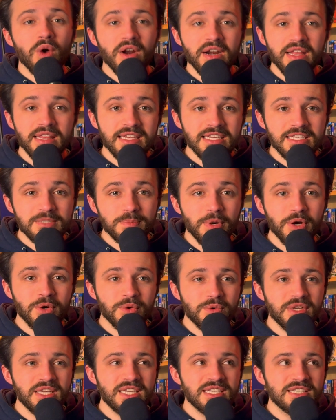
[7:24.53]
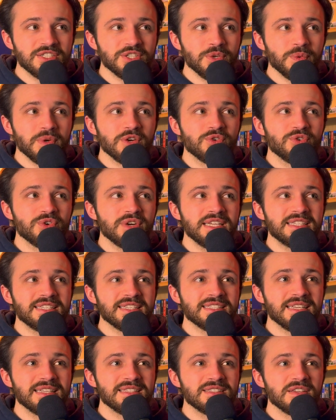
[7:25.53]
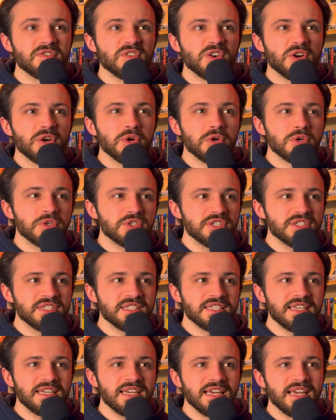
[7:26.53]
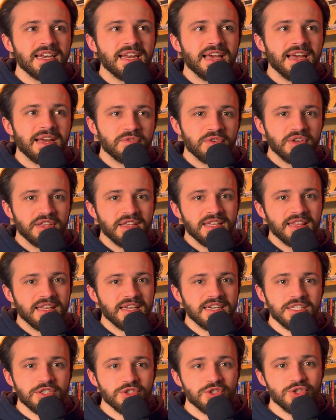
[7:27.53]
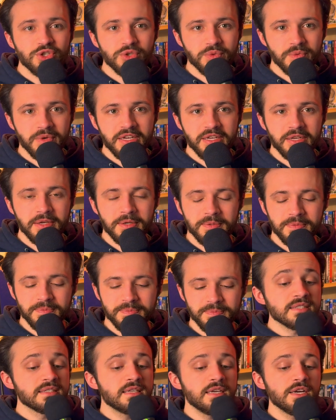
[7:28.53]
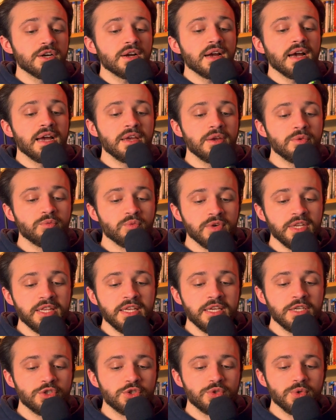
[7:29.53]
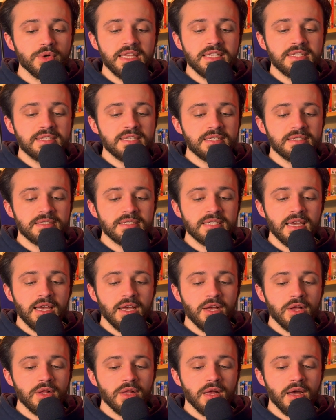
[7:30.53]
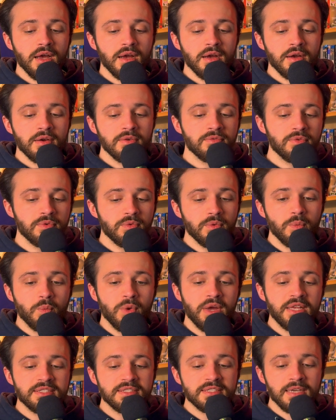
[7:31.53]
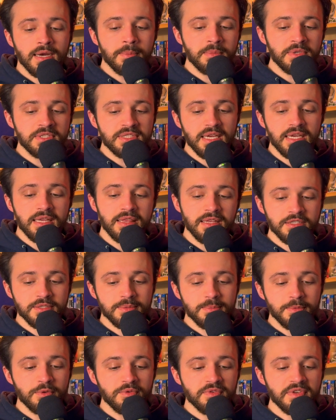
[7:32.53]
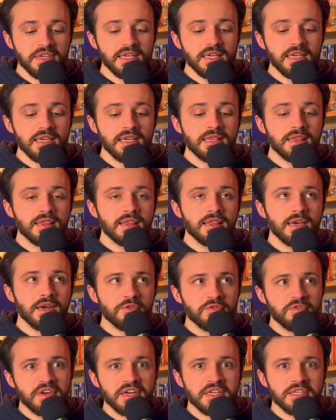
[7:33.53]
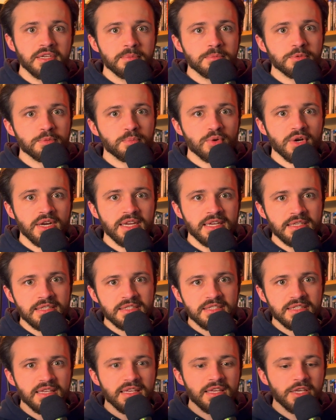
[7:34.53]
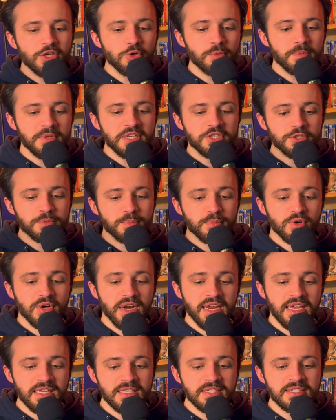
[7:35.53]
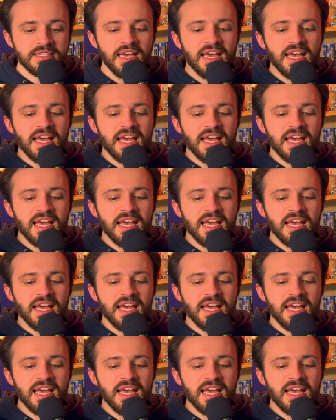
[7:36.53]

one of these bonies. So it creates a sense of urgency in everything that he's doing. Next here, I really enjoyed the detail of when zombies in this movie eat their victims' brains, the humans' brains,